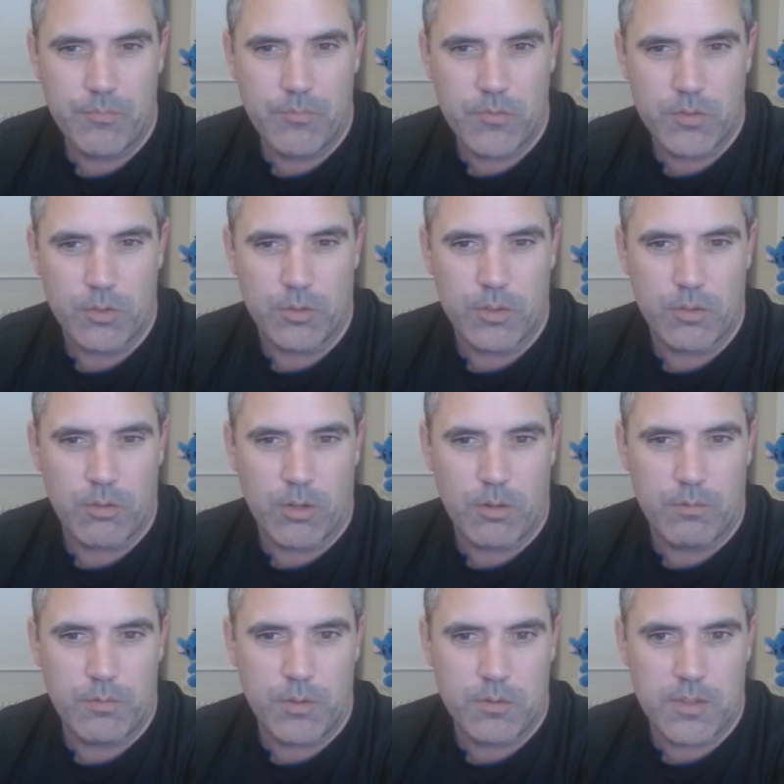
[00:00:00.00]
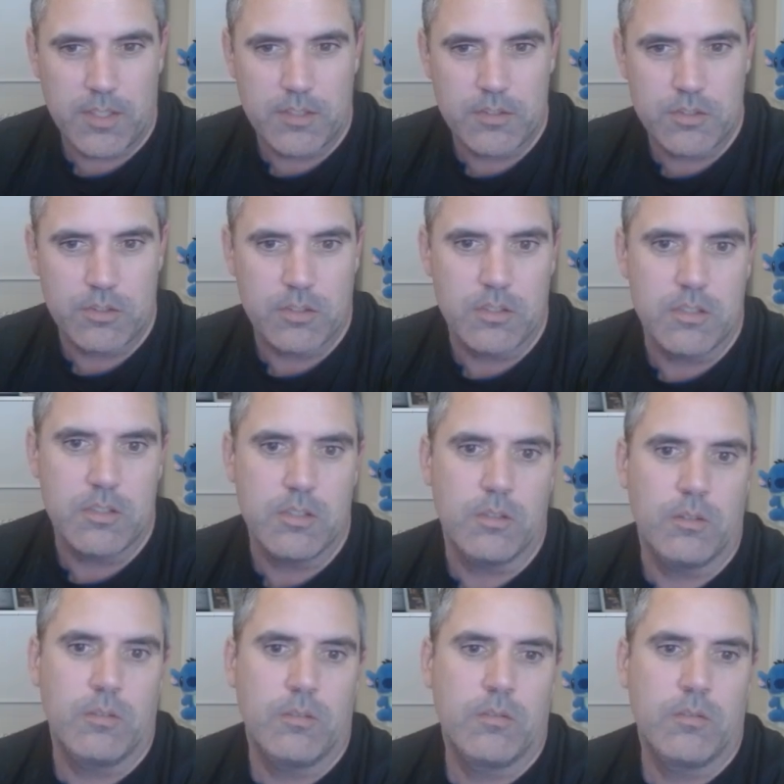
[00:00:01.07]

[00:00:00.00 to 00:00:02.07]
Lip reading: So there are a few things you can do.